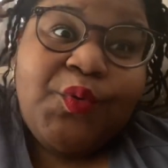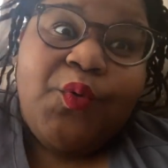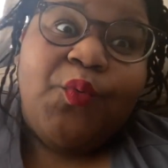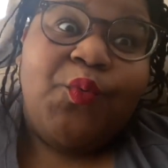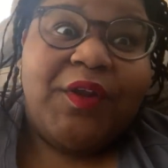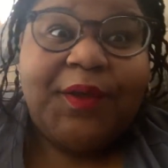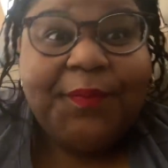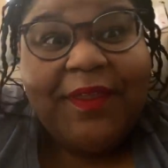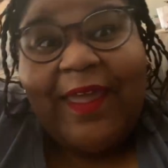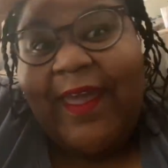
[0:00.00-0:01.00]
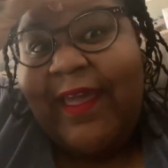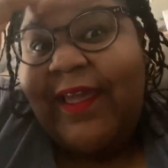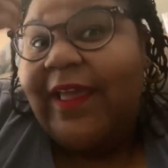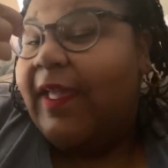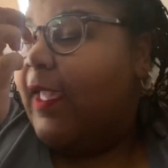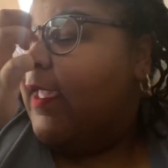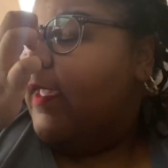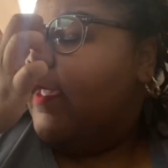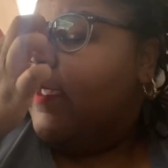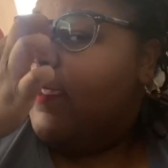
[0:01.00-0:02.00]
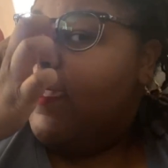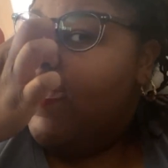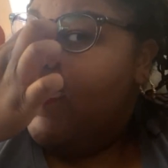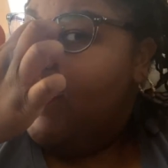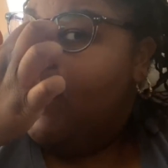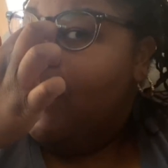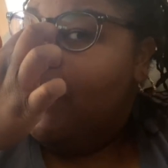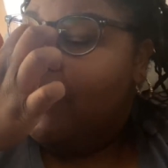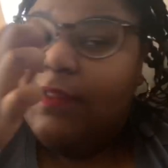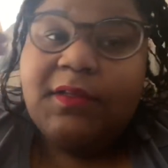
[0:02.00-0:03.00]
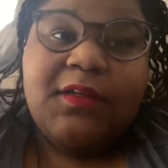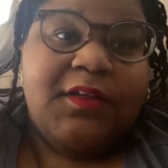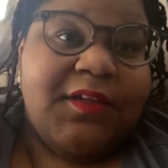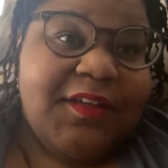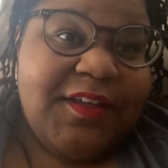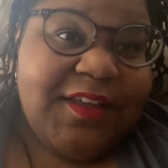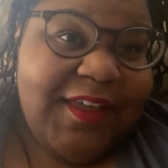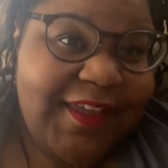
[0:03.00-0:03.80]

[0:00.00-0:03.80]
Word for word: What up, gang, gang, gang? Hey